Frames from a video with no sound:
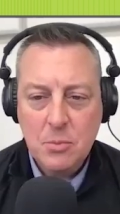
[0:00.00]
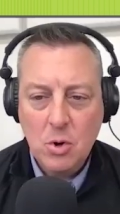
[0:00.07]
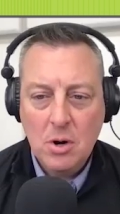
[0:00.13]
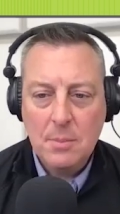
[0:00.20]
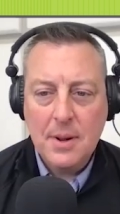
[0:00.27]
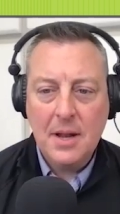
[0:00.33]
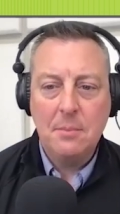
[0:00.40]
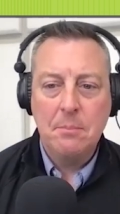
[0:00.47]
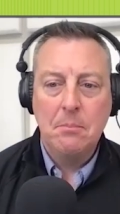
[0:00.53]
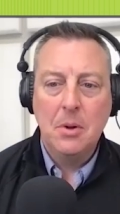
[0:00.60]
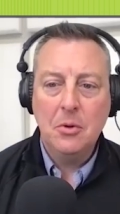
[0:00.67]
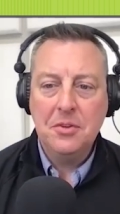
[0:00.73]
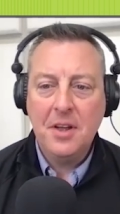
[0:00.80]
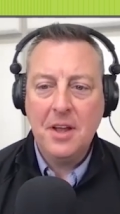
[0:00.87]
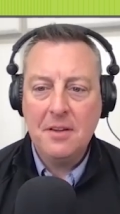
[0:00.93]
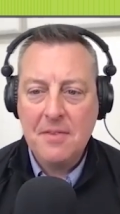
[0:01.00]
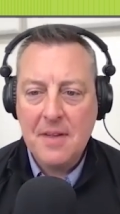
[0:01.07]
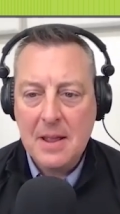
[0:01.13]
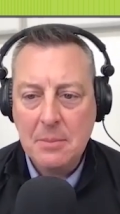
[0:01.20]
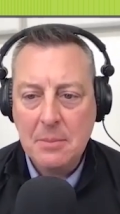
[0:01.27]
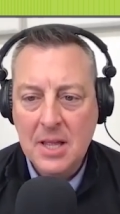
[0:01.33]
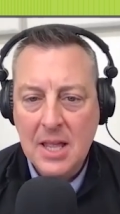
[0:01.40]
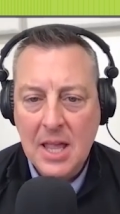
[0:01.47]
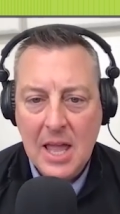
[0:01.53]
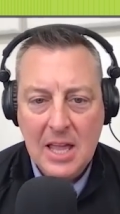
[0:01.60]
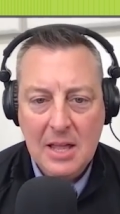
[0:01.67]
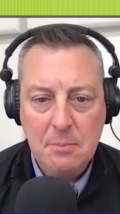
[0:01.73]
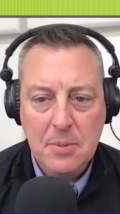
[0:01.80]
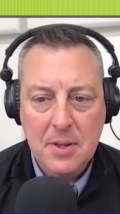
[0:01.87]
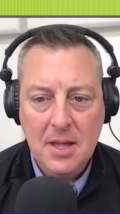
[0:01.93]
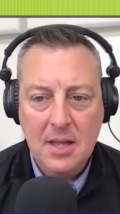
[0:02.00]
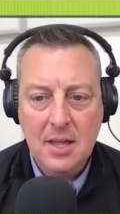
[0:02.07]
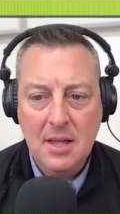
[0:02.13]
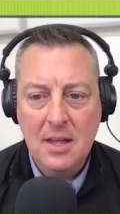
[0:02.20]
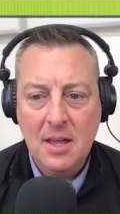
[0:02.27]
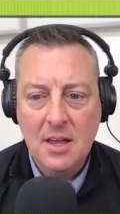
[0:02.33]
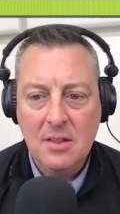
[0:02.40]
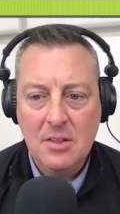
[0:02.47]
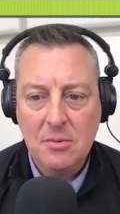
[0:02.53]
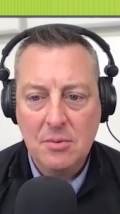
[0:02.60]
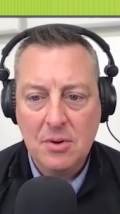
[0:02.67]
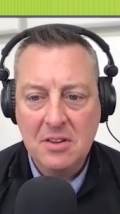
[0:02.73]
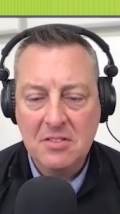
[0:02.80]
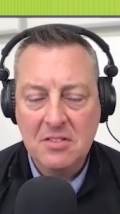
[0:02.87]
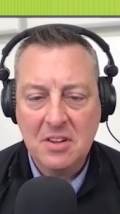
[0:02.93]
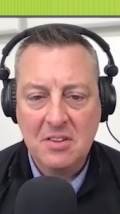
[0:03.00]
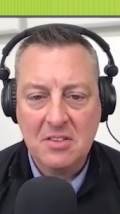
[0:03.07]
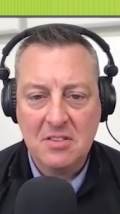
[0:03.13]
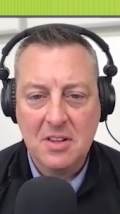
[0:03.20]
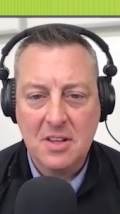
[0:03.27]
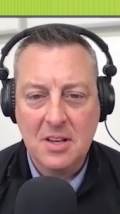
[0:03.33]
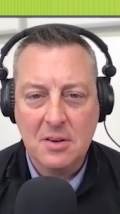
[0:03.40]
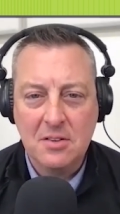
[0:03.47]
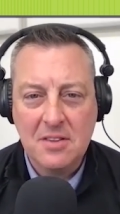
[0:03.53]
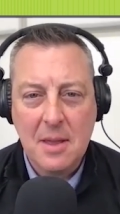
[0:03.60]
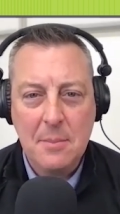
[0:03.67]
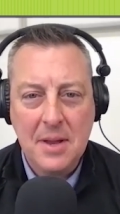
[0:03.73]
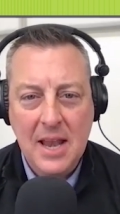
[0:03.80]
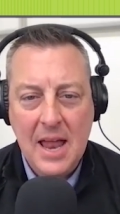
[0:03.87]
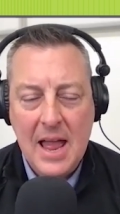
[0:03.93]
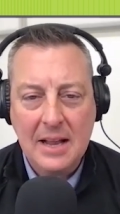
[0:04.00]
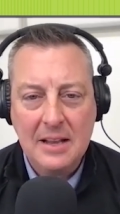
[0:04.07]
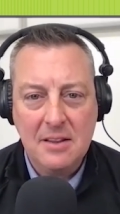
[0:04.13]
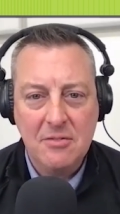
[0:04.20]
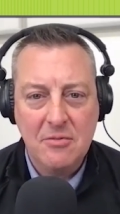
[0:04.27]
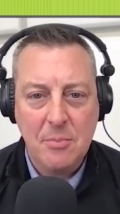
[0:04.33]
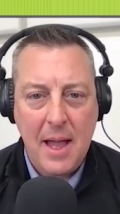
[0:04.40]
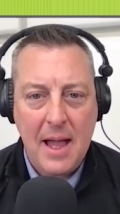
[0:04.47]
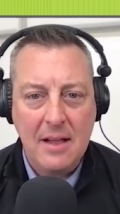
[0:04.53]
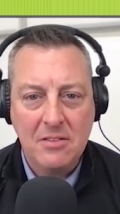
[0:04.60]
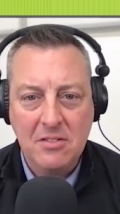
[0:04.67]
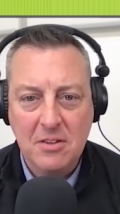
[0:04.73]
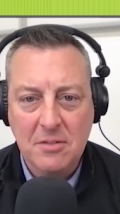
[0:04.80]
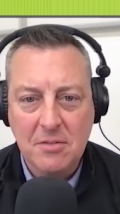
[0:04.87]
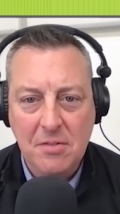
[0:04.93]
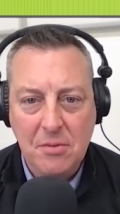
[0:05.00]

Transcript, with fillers: more about multifamily A P three sixty. Does that mean active passive